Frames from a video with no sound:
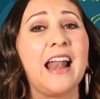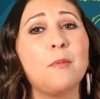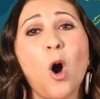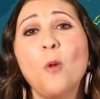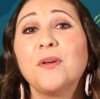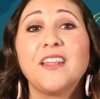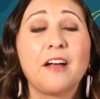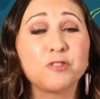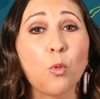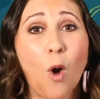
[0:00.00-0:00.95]
And I'm hoping
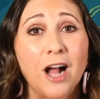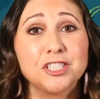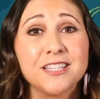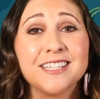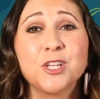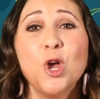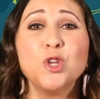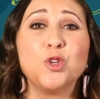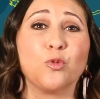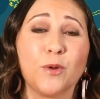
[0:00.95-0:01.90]
that after watching this,
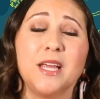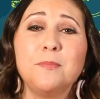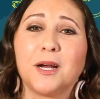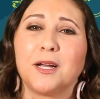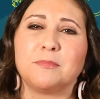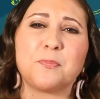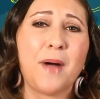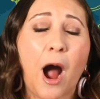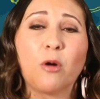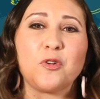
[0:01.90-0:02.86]
you read Mariam's
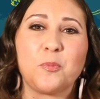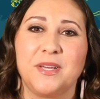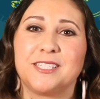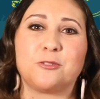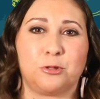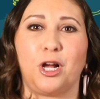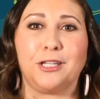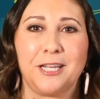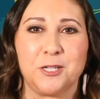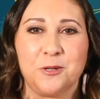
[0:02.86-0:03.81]
powerful pieces, which
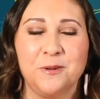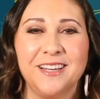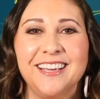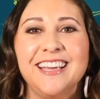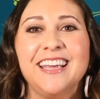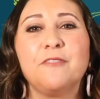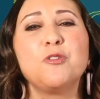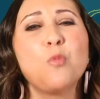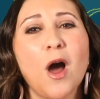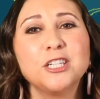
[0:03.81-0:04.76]
I'll link to.
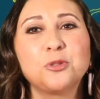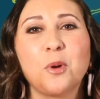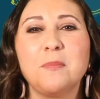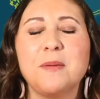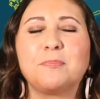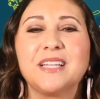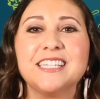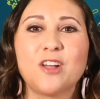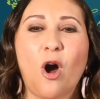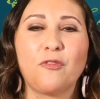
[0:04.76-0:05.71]
If you want to join me,
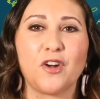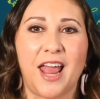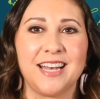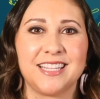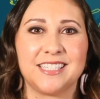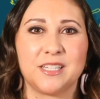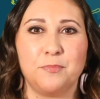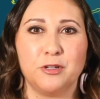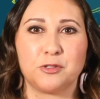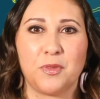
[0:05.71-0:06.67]
please call for an end to this
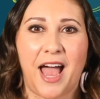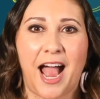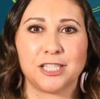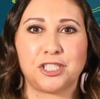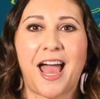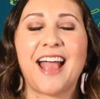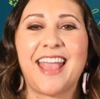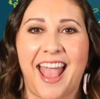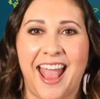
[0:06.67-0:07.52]
abuse with the hashtag